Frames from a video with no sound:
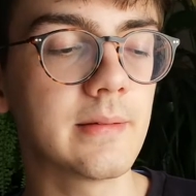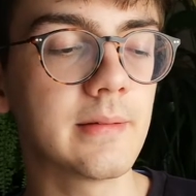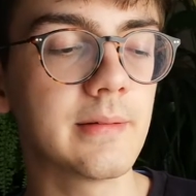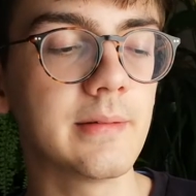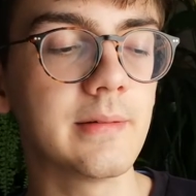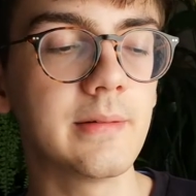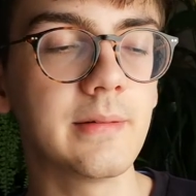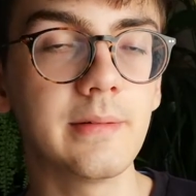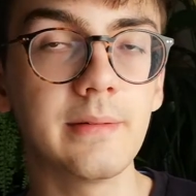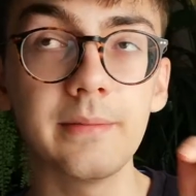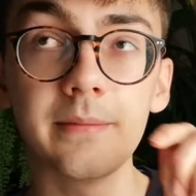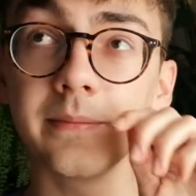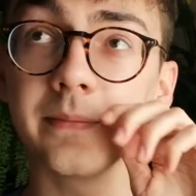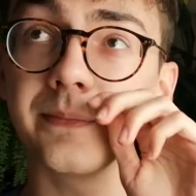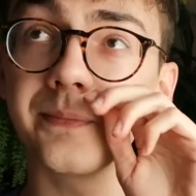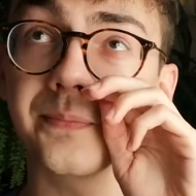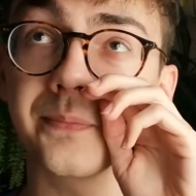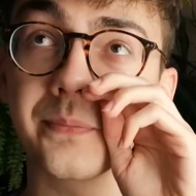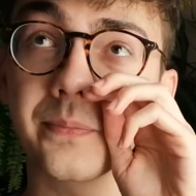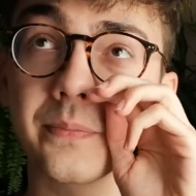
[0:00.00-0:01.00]
Uh,
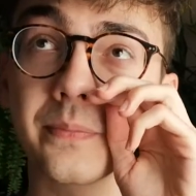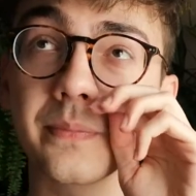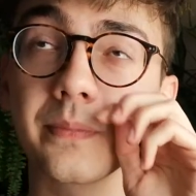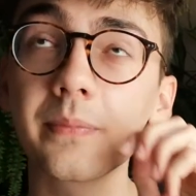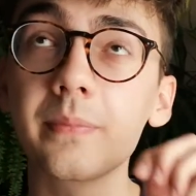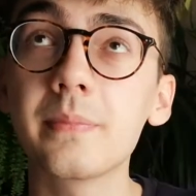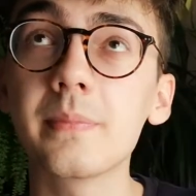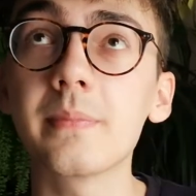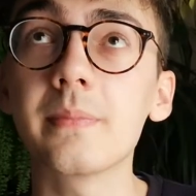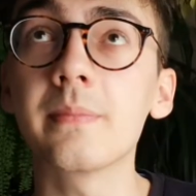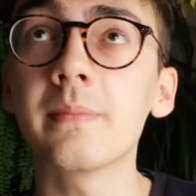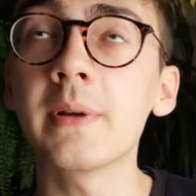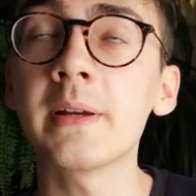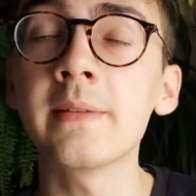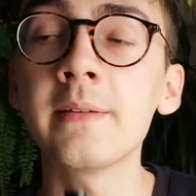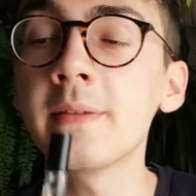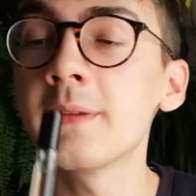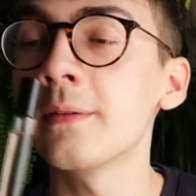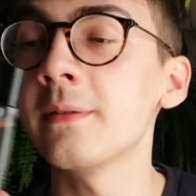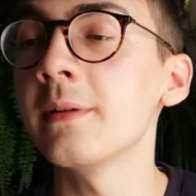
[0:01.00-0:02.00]

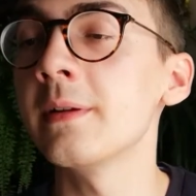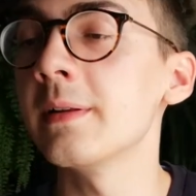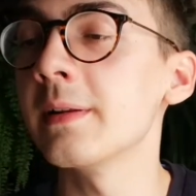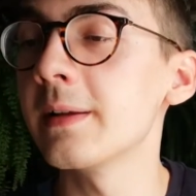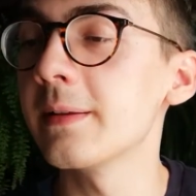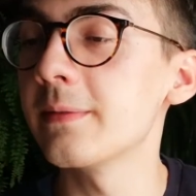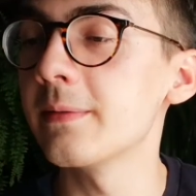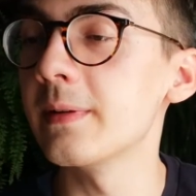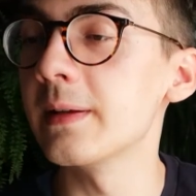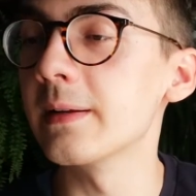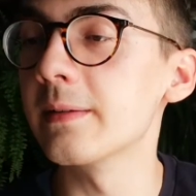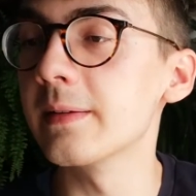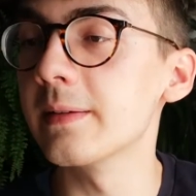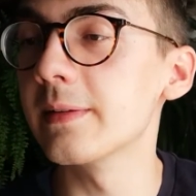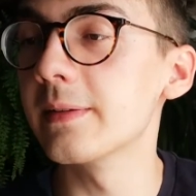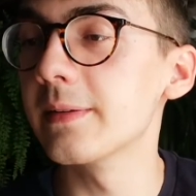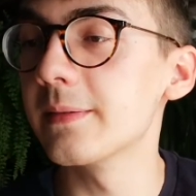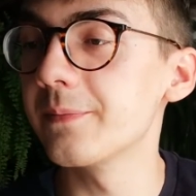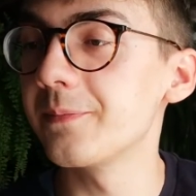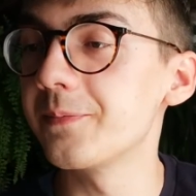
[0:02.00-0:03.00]
because it's a really nice
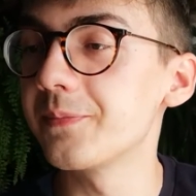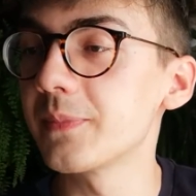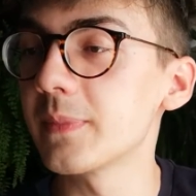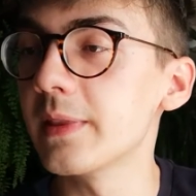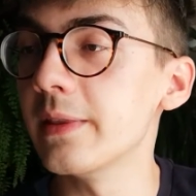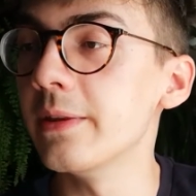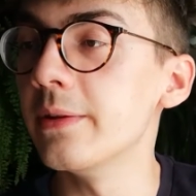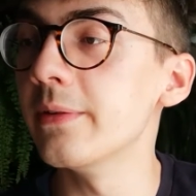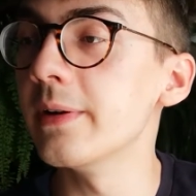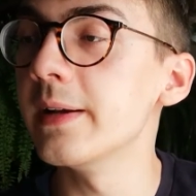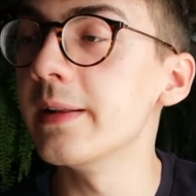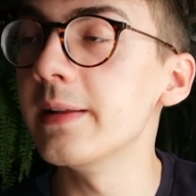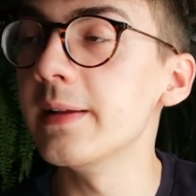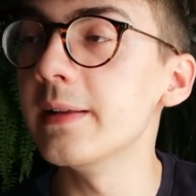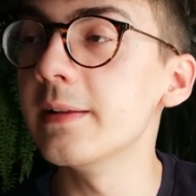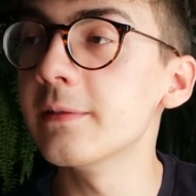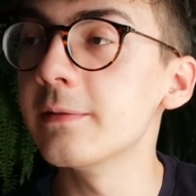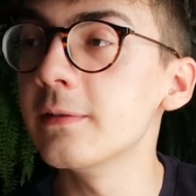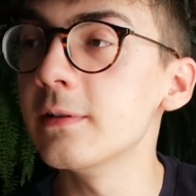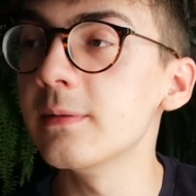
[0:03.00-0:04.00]
fragrance. Do I
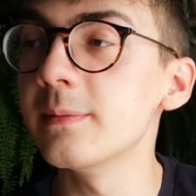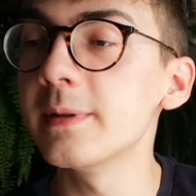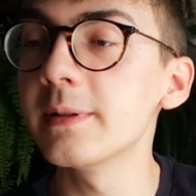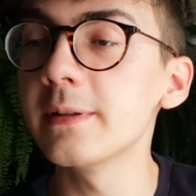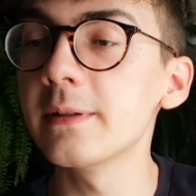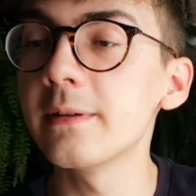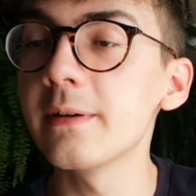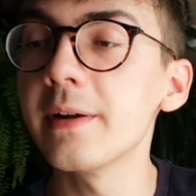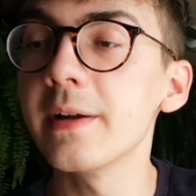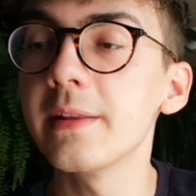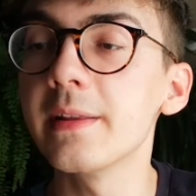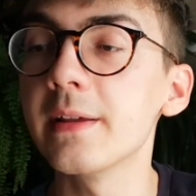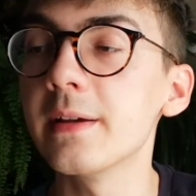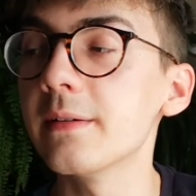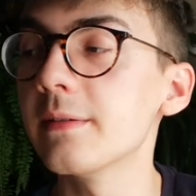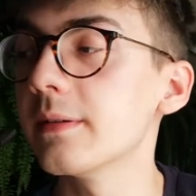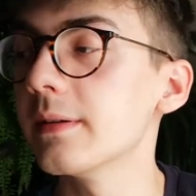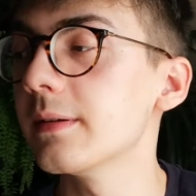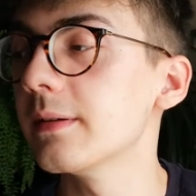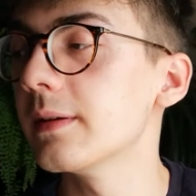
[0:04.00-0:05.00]
need a full bottle right
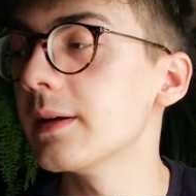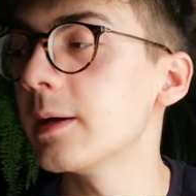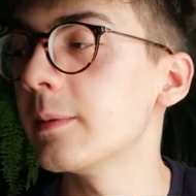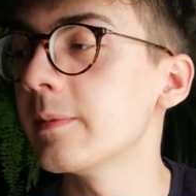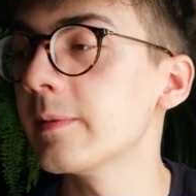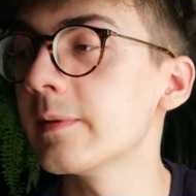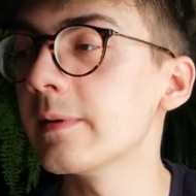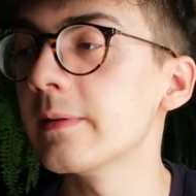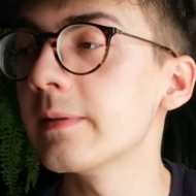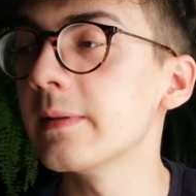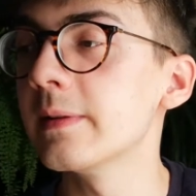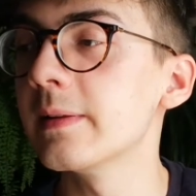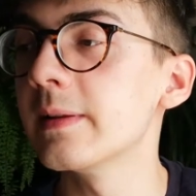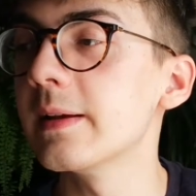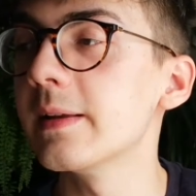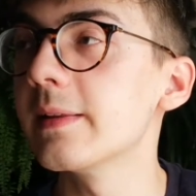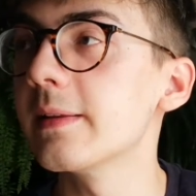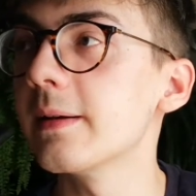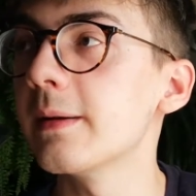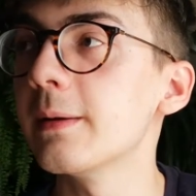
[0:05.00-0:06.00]
now? Absolutely
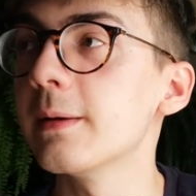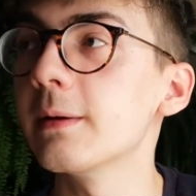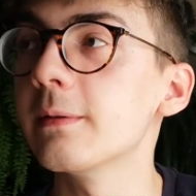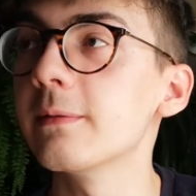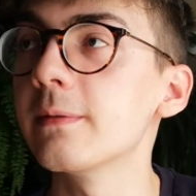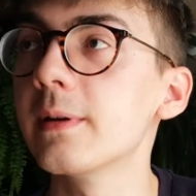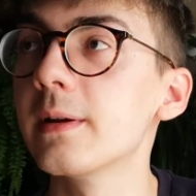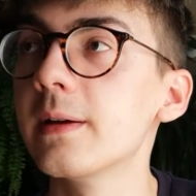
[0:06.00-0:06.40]
not. I have